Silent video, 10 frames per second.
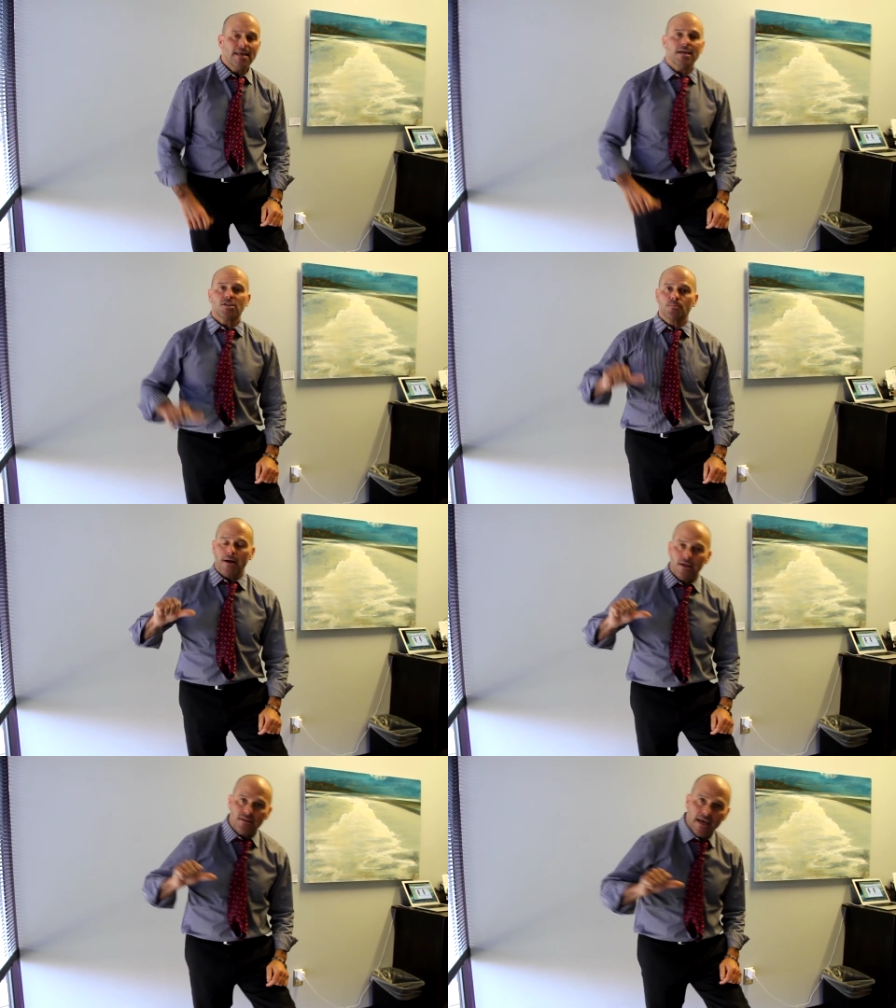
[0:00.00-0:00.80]
is by
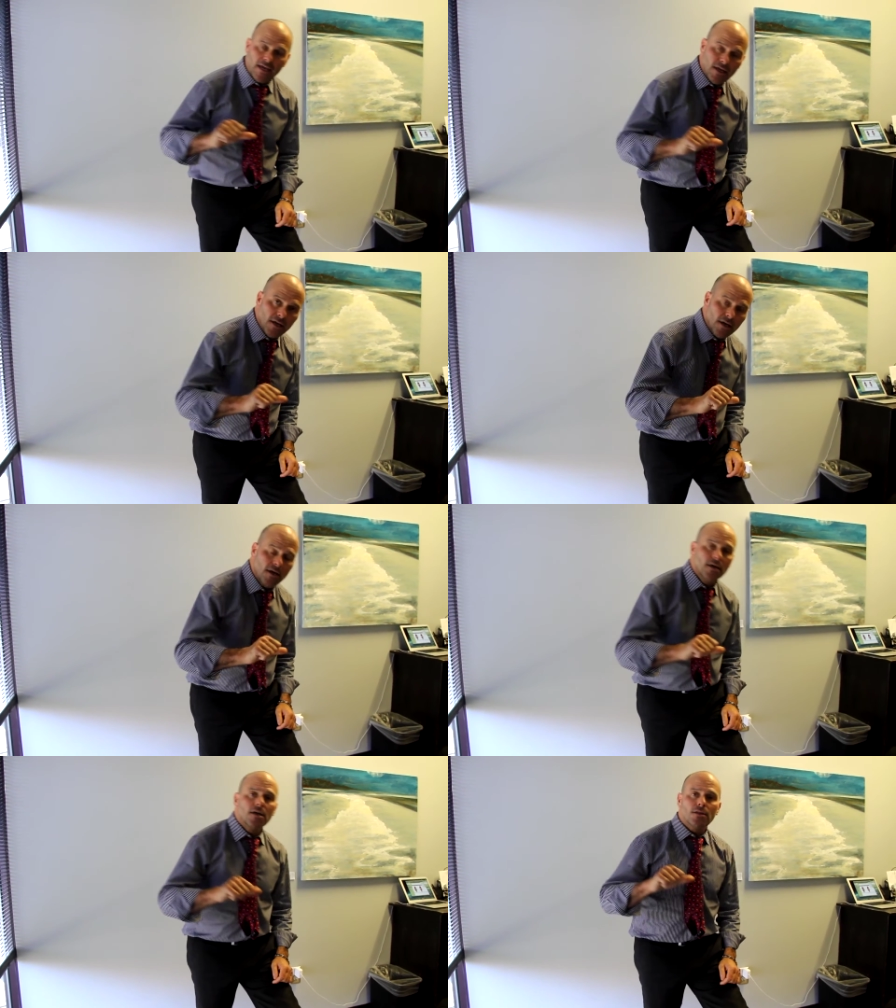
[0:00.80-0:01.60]
taking
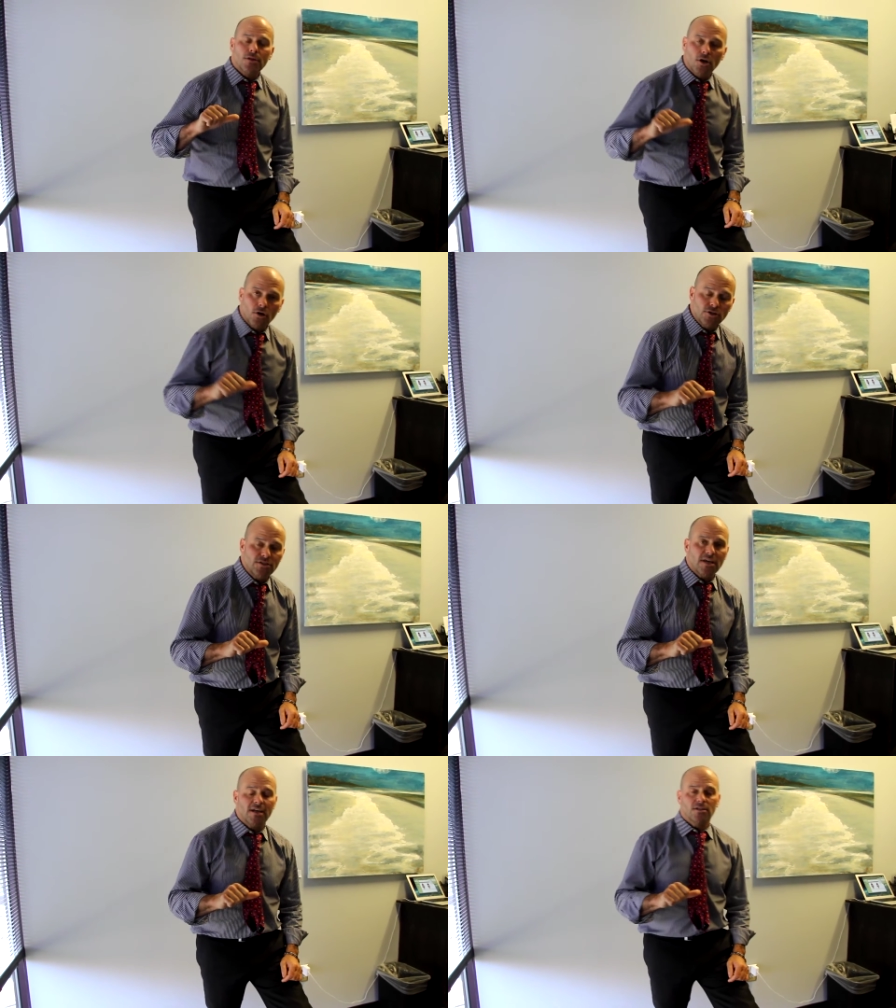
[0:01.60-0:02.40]
the Golgi
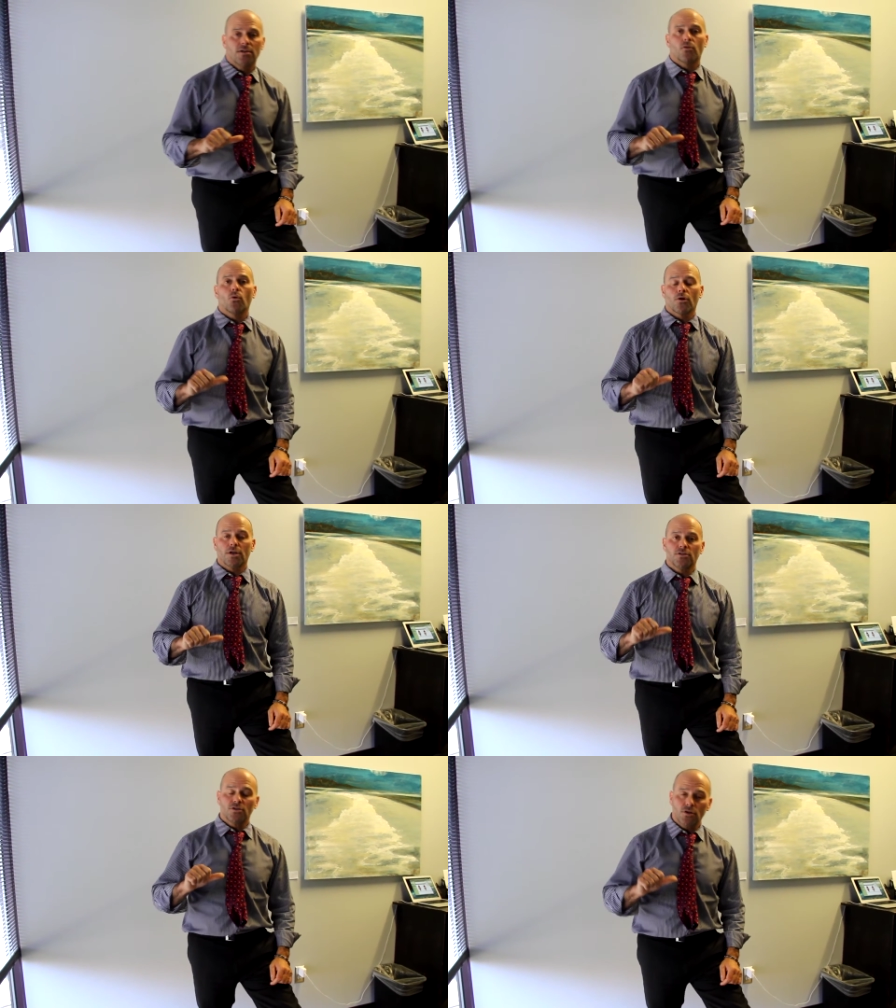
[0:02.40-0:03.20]
tendon
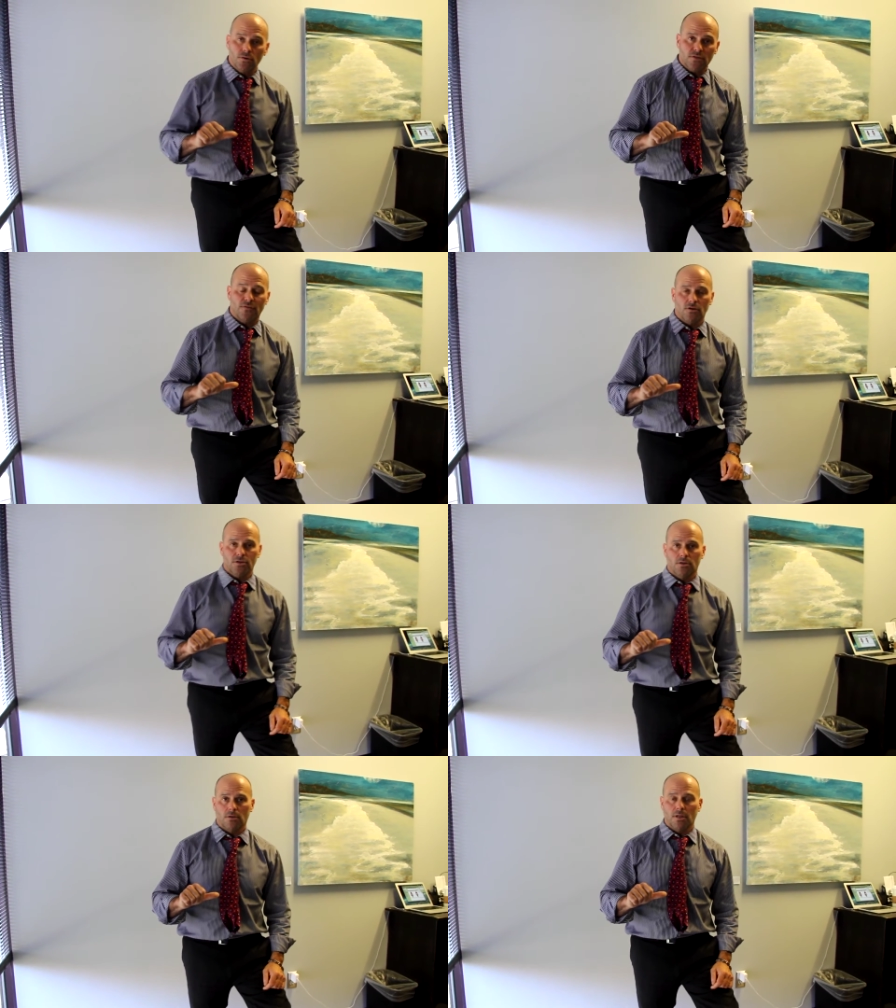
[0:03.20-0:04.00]
organ to its
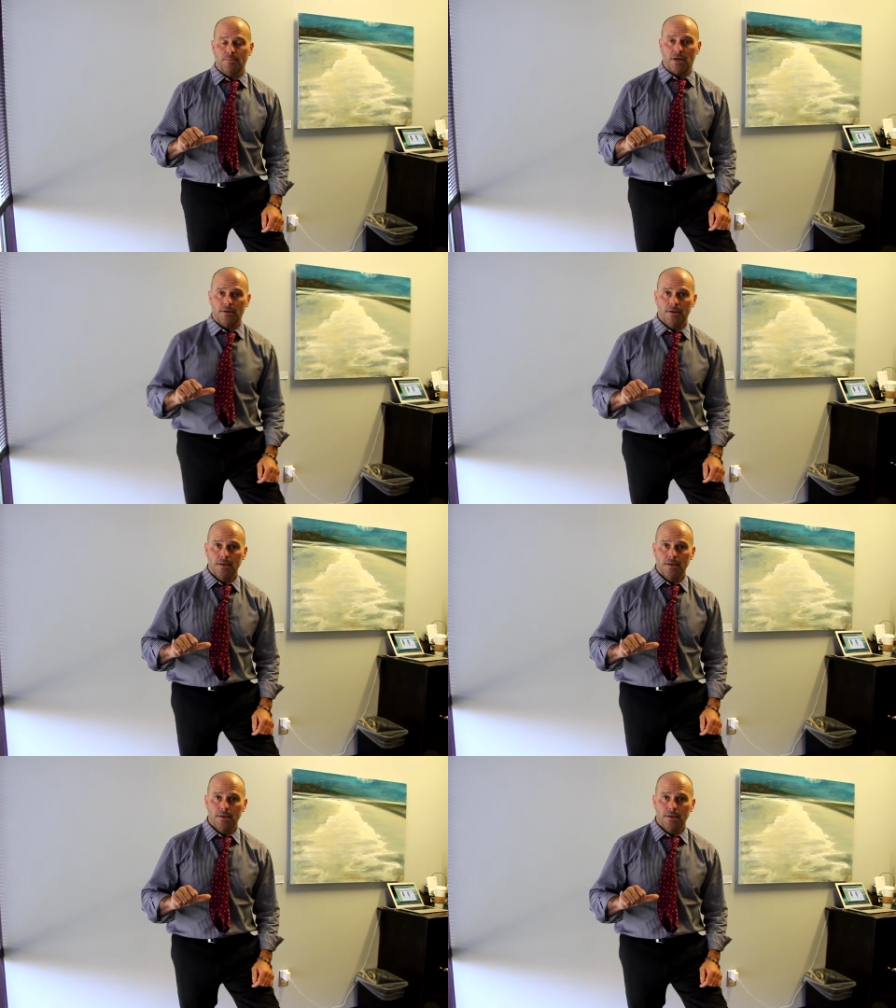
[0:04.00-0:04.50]
functional limit.